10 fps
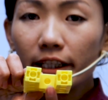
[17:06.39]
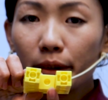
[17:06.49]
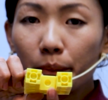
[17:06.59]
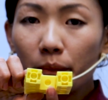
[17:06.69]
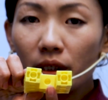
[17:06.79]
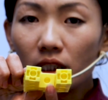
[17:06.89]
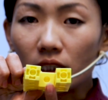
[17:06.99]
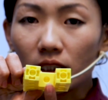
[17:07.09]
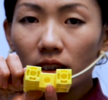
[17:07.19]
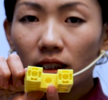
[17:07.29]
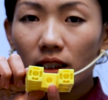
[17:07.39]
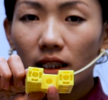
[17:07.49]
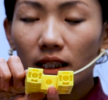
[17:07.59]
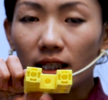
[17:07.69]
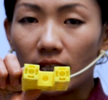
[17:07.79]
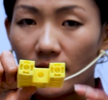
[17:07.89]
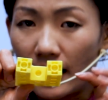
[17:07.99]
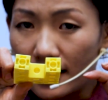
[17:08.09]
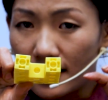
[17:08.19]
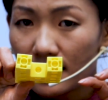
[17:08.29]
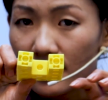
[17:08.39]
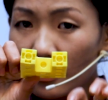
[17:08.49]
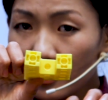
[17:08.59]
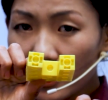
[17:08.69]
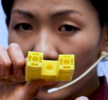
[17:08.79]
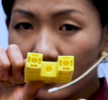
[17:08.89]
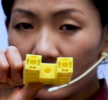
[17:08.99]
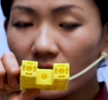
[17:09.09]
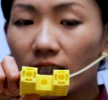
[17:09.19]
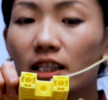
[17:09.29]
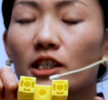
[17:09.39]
in the middle has sunk in?